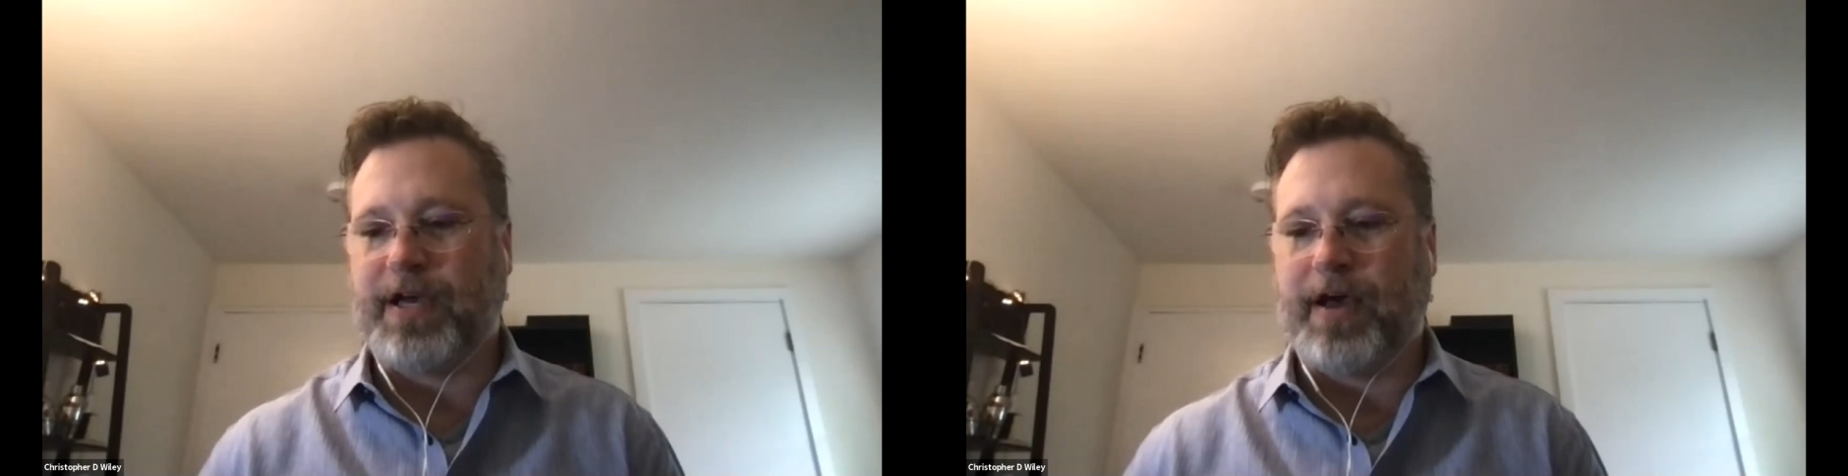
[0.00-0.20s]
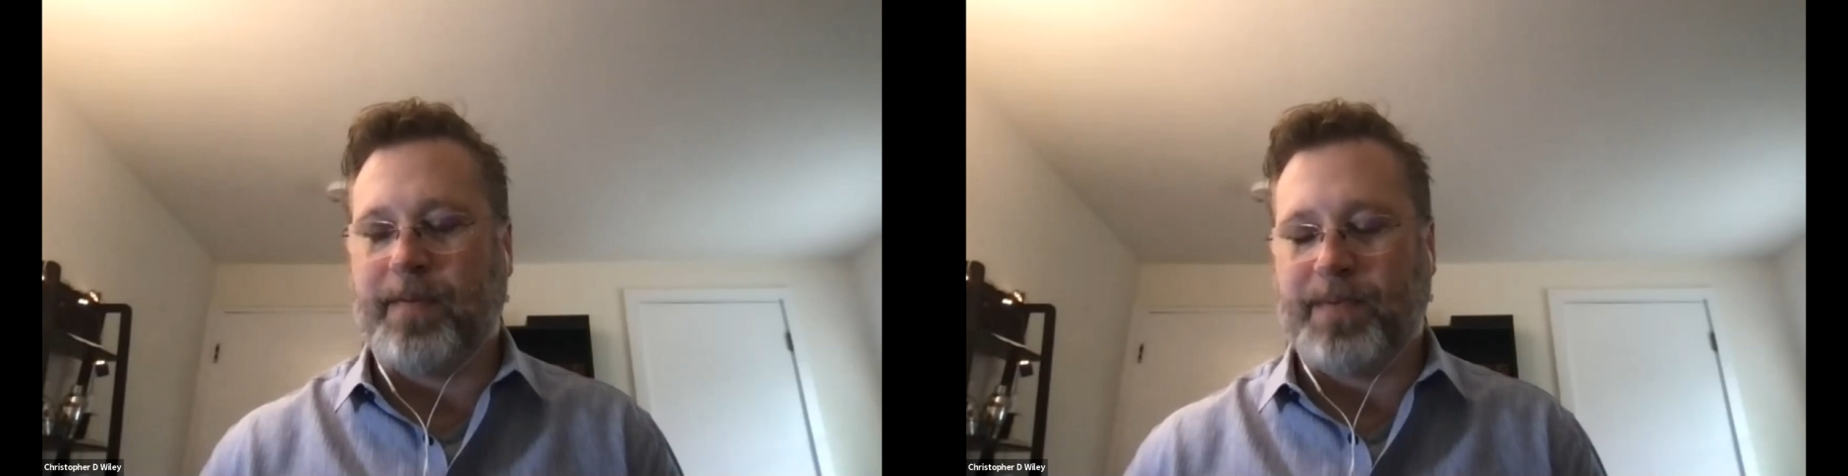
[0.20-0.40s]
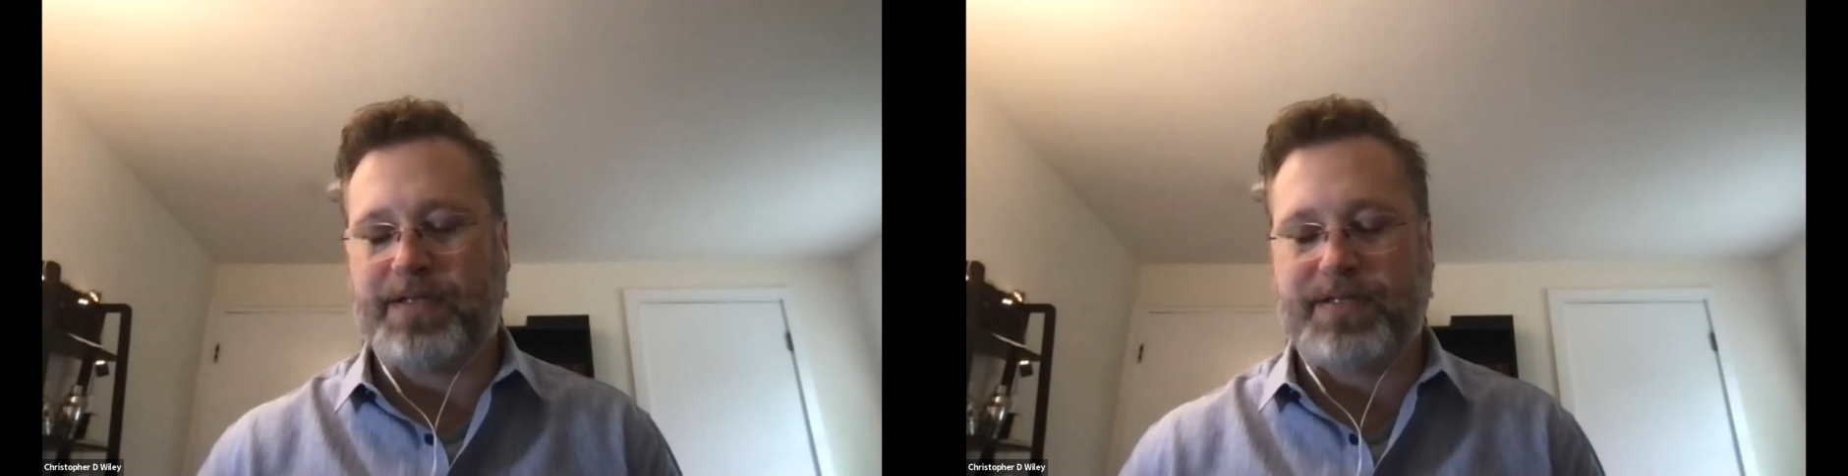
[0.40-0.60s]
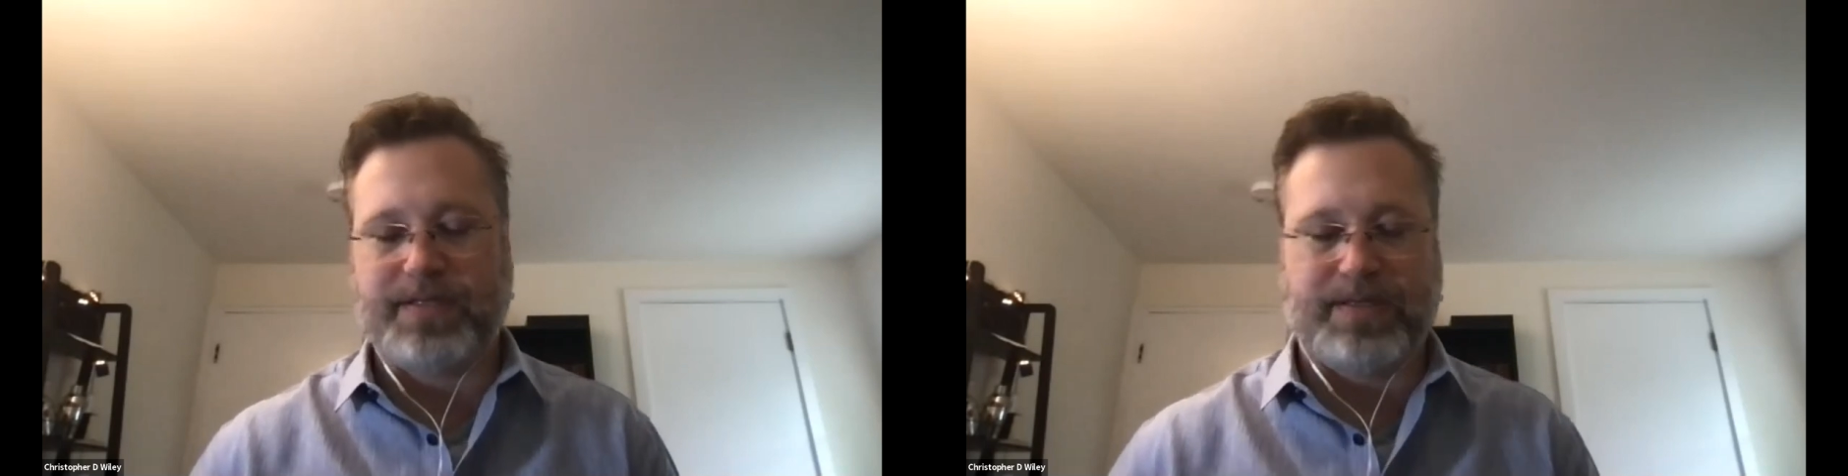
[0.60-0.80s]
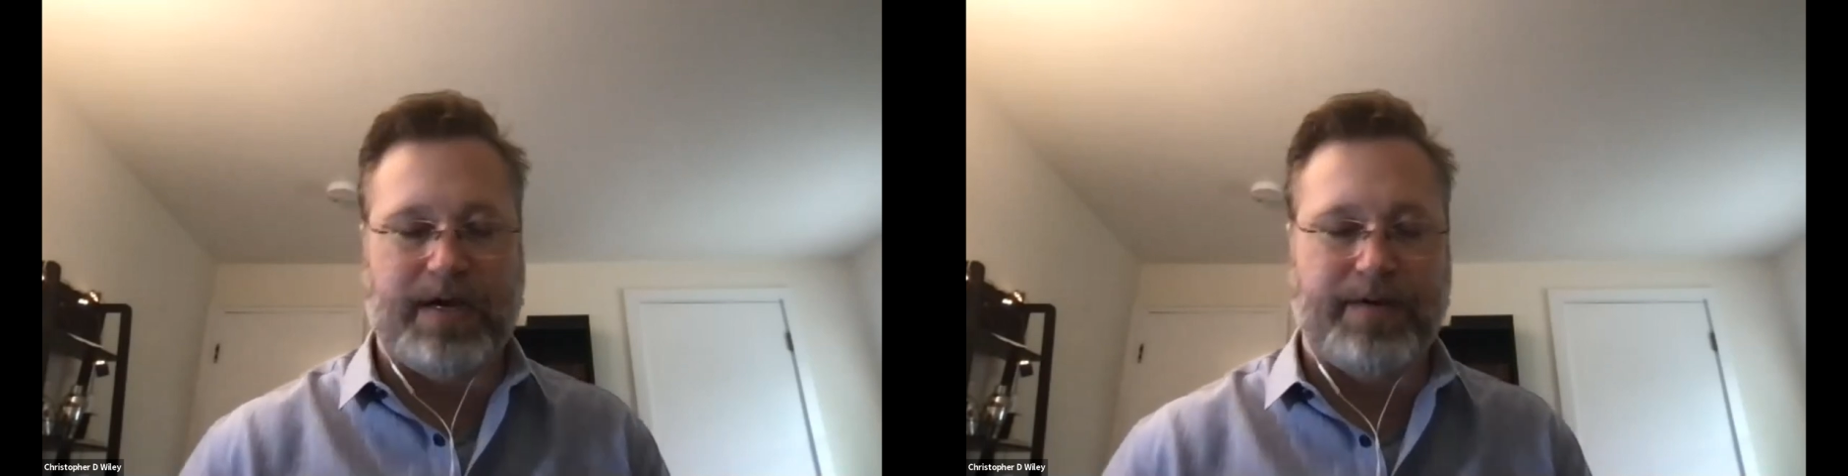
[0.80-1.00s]
Um,
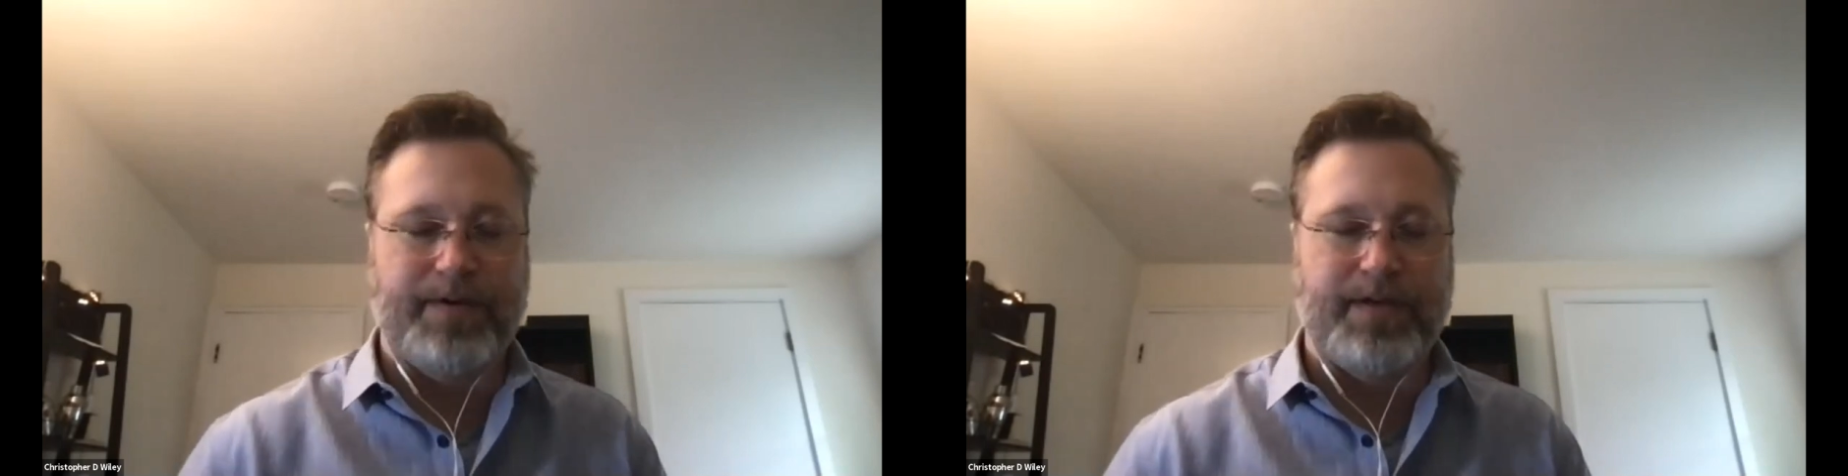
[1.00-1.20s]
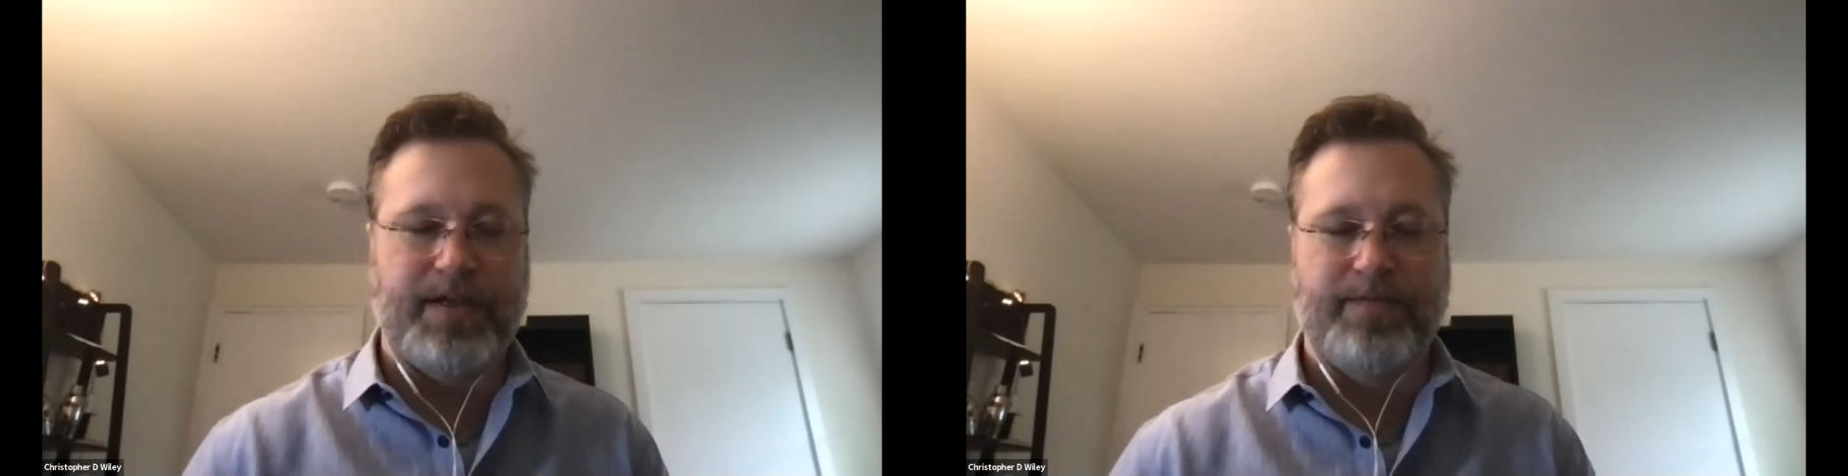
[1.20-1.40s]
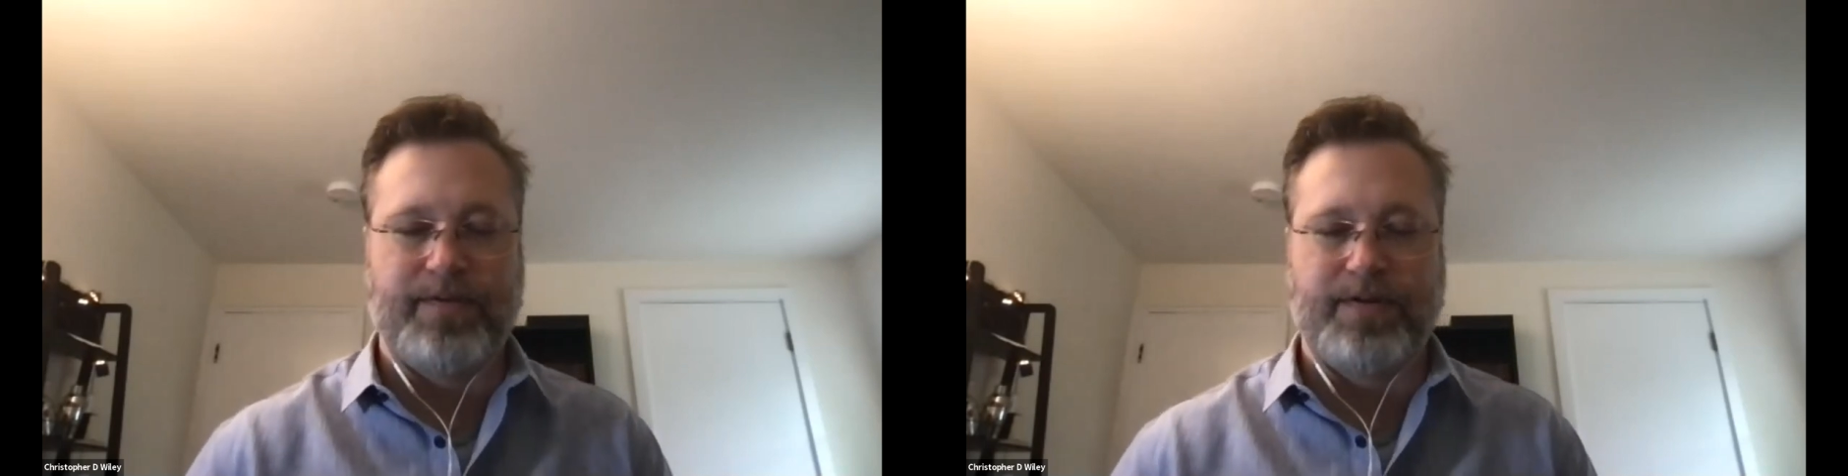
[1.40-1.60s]
it's often given,